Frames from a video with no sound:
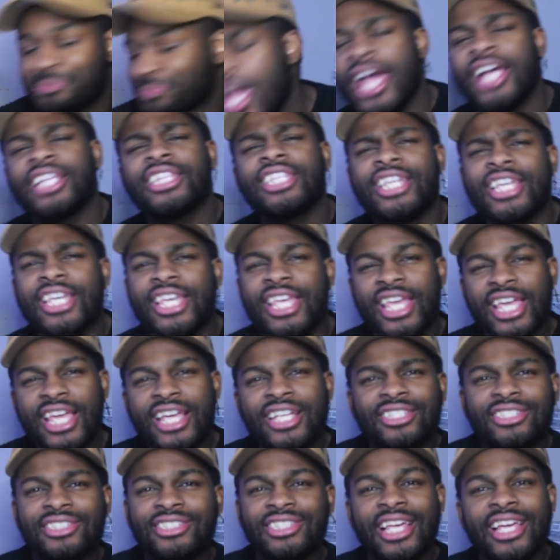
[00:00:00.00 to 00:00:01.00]
And then King
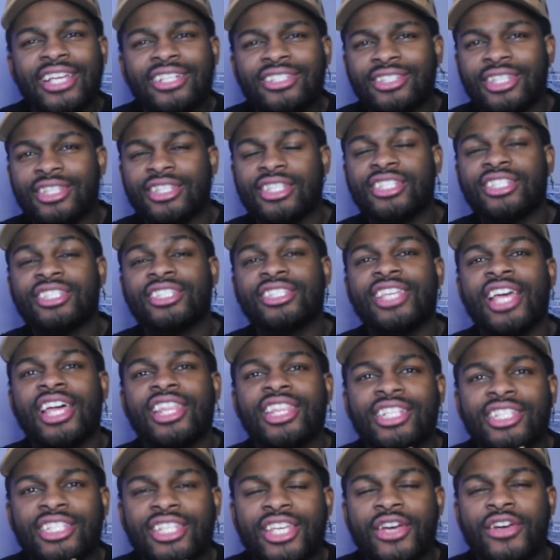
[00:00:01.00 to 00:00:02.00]
states that this is how the
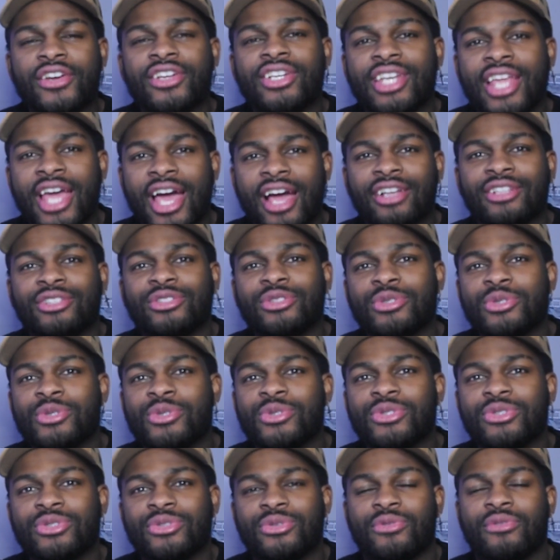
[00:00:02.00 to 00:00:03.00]

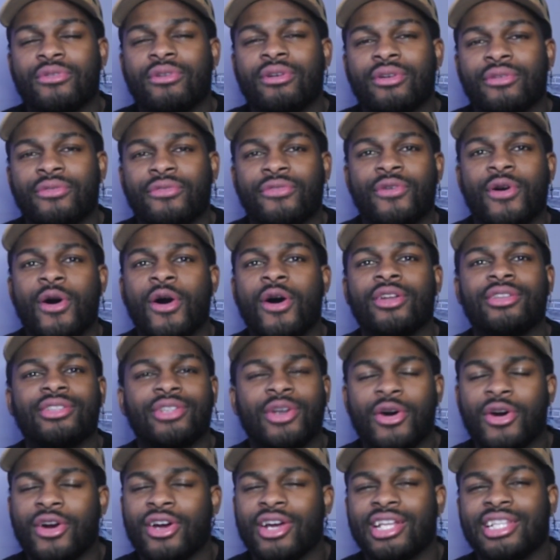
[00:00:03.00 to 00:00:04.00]
pterodactyls fought,
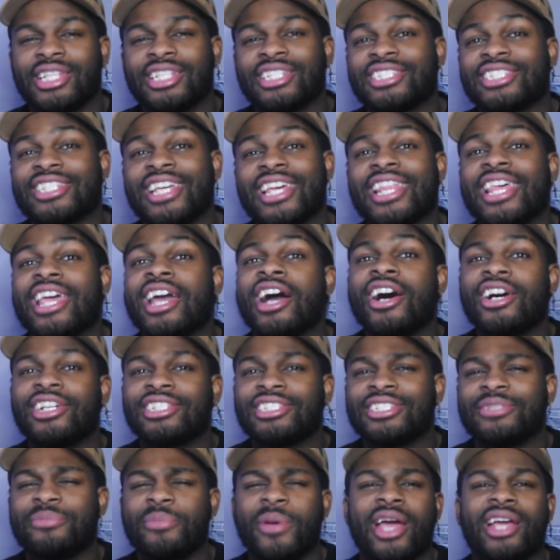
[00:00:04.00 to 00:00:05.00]
or this is how they
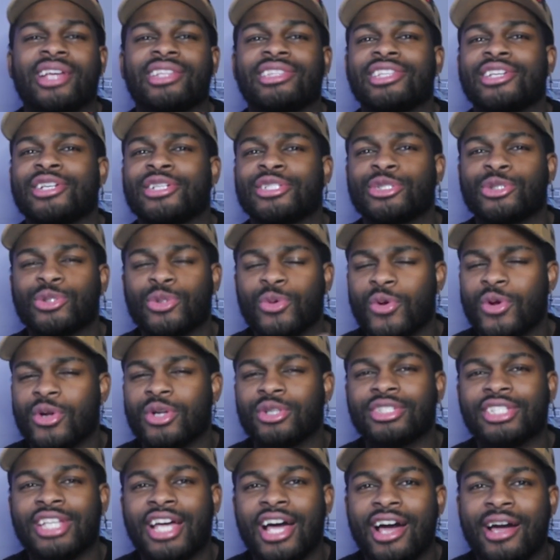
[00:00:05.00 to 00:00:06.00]
hunted back in the historical
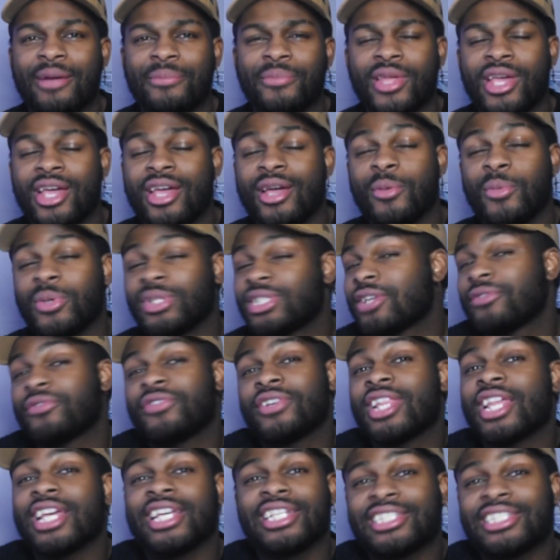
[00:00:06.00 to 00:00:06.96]
time, which I feel like